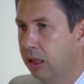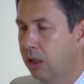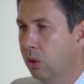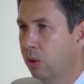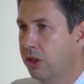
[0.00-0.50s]

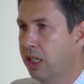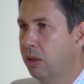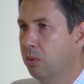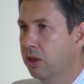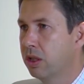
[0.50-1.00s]
court
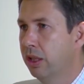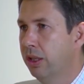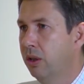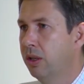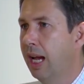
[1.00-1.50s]
did was to
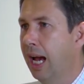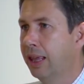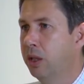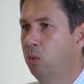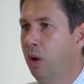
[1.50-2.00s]
look
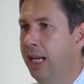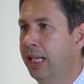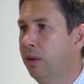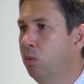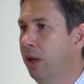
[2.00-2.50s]
at the
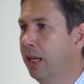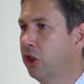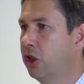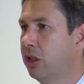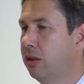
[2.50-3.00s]
way in
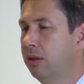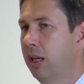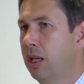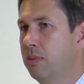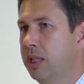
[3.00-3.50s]
which
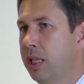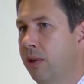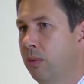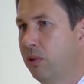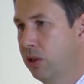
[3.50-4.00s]
closed
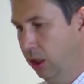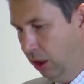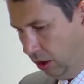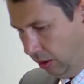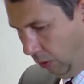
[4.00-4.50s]
material
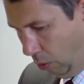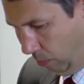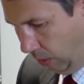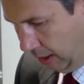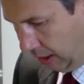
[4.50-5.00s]
procedures have
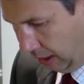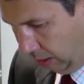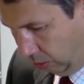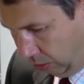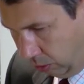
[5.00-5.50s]
operated
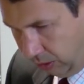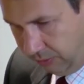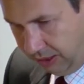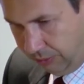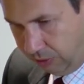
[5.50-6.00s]
in all sorts
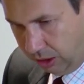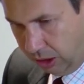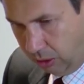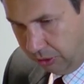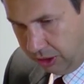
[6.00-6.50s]
of different
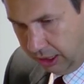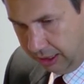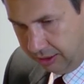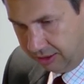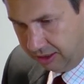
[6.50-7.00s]

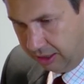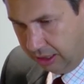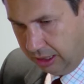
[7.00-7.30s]
contexts.